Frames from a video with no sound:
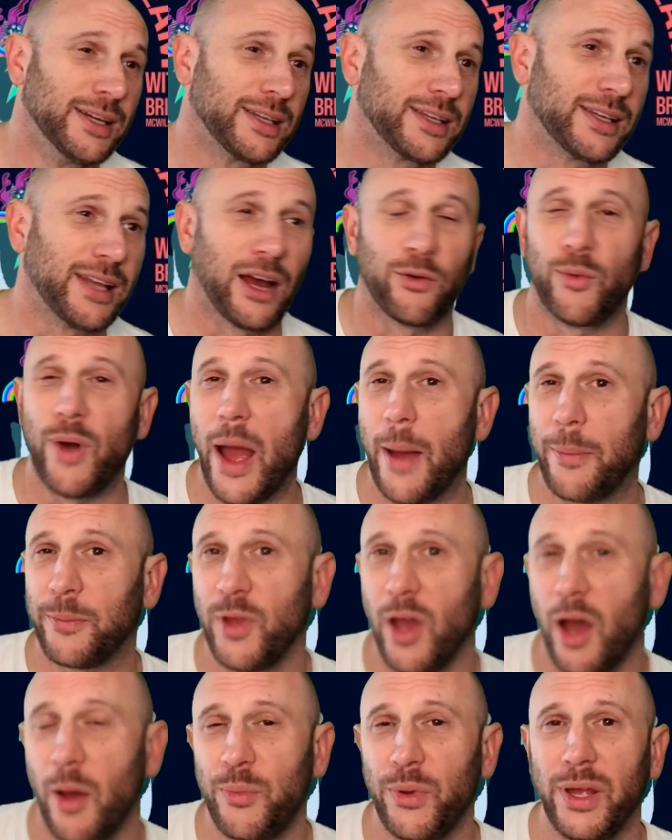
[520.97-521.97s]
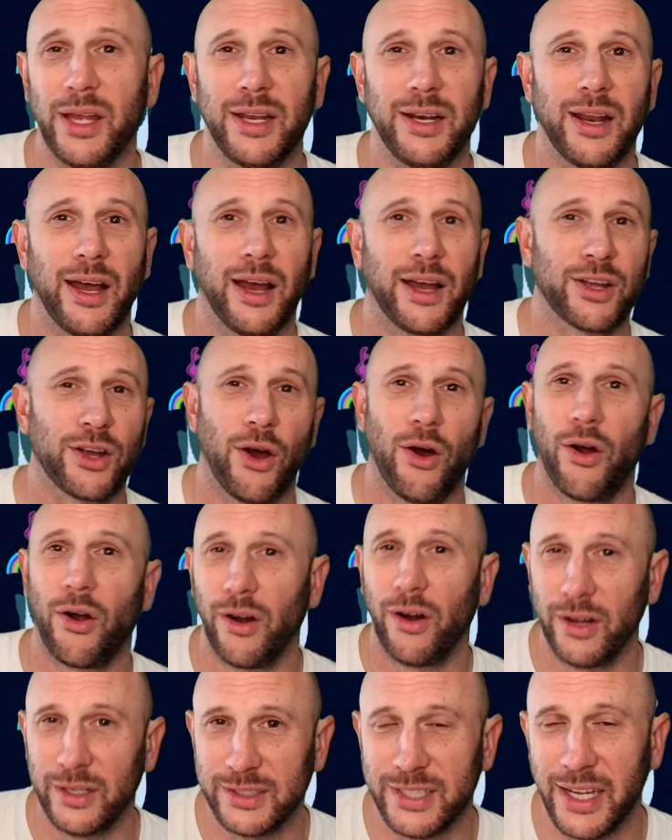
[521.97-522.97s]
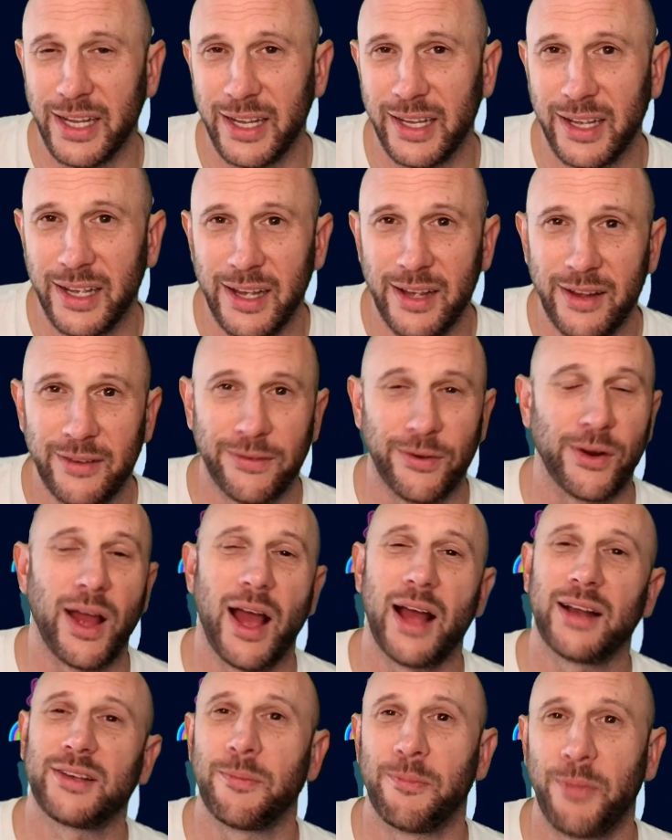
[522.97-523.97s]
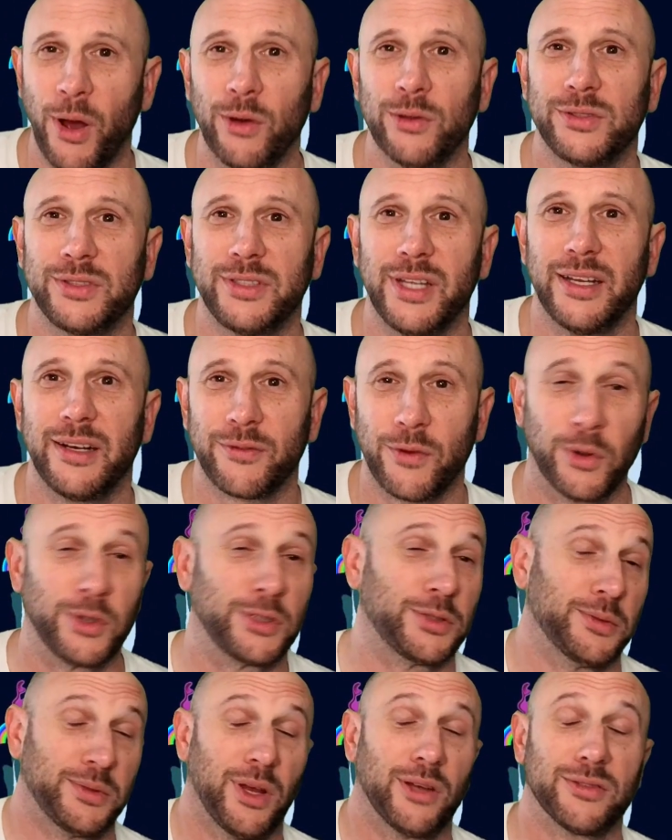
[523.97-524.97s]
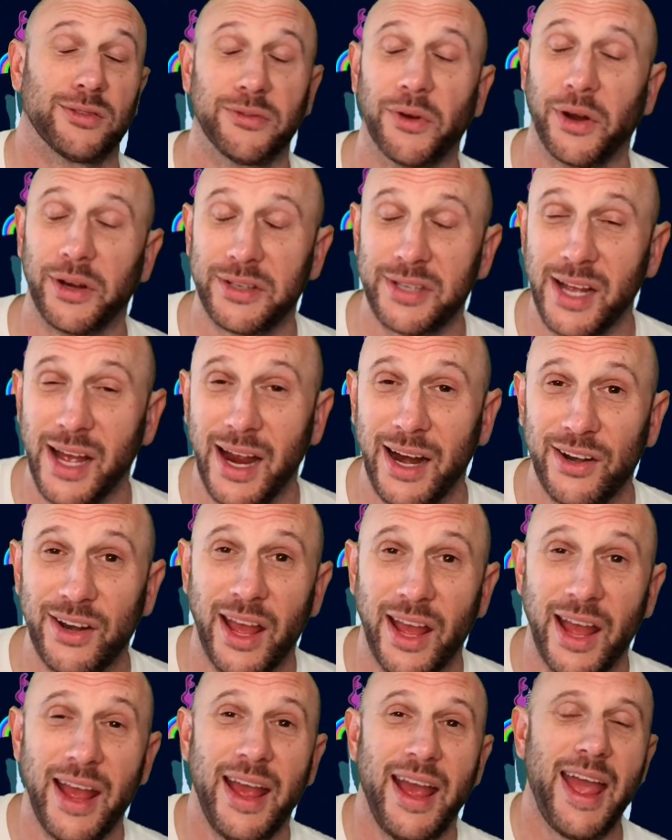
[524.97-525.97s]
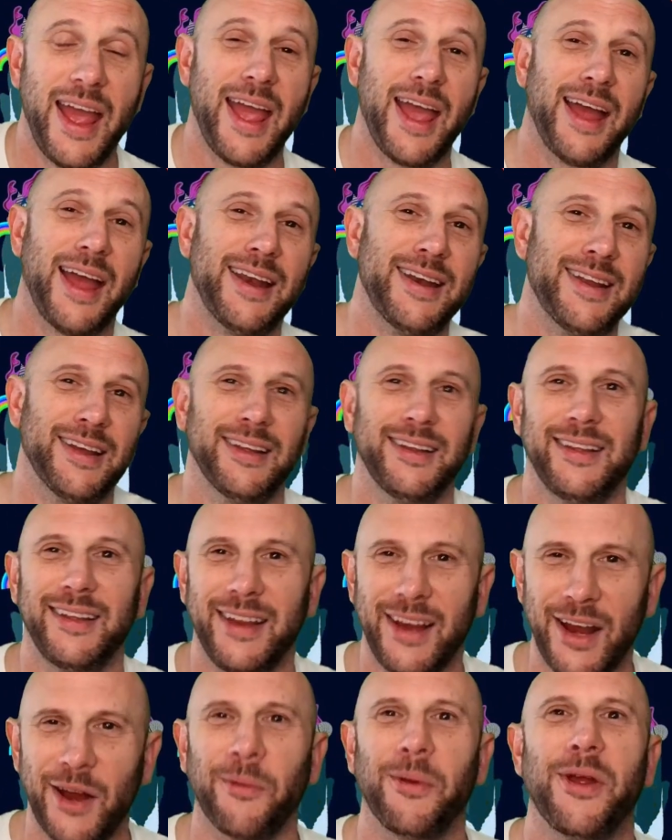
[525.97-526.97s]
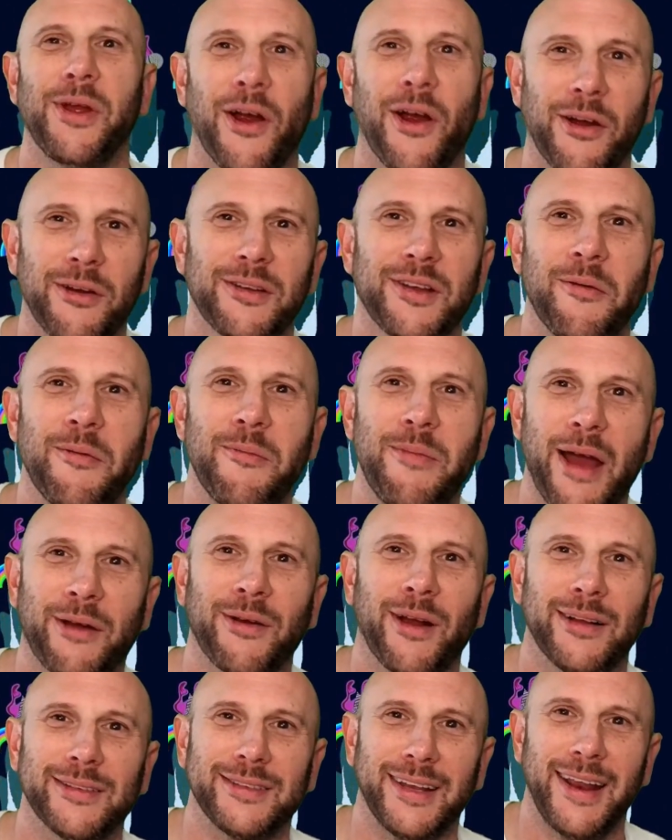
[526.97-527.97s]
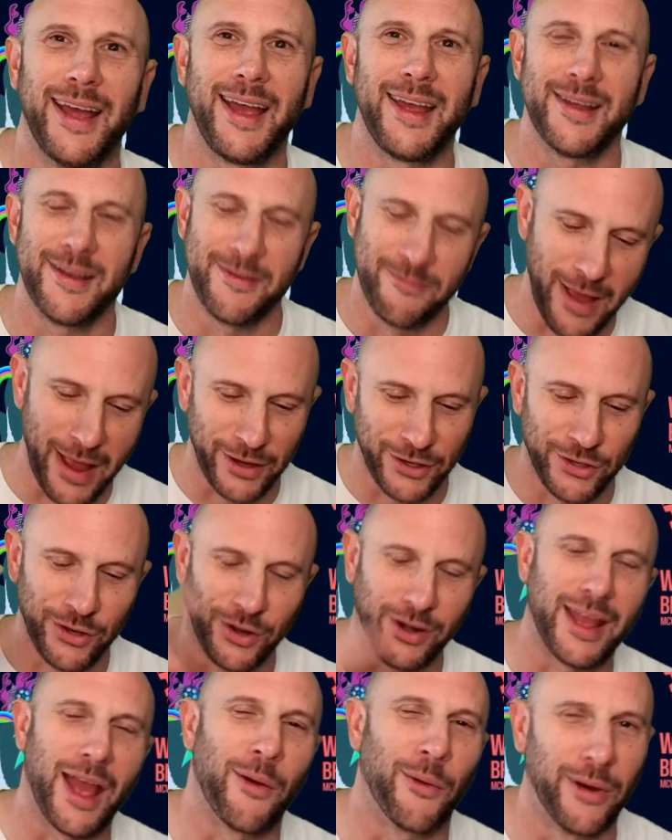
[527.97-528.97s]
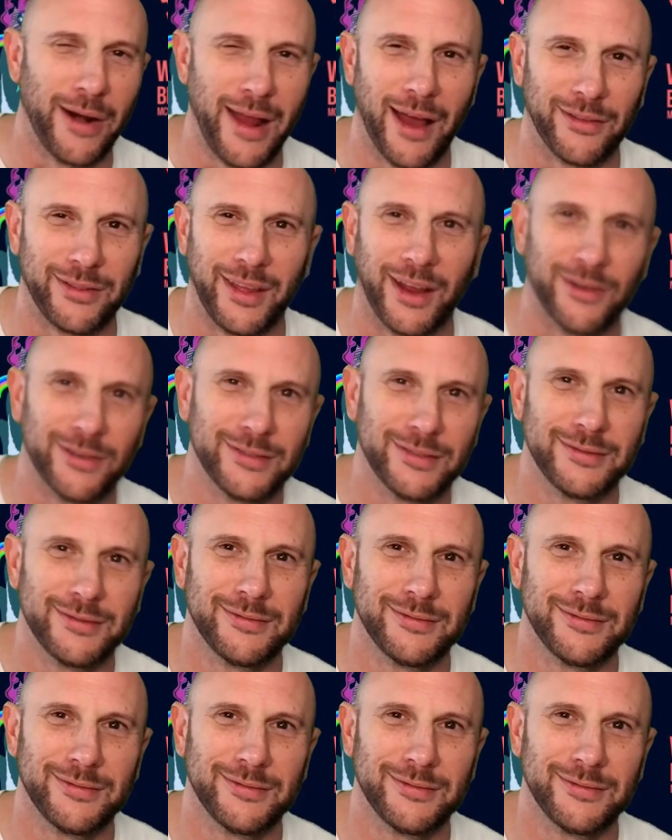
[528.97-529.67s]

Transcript: got wrapped up in uh, car hunting, forgot to post it. Of course, was also very tired. And here we are coming back around today. Made sure to get one out there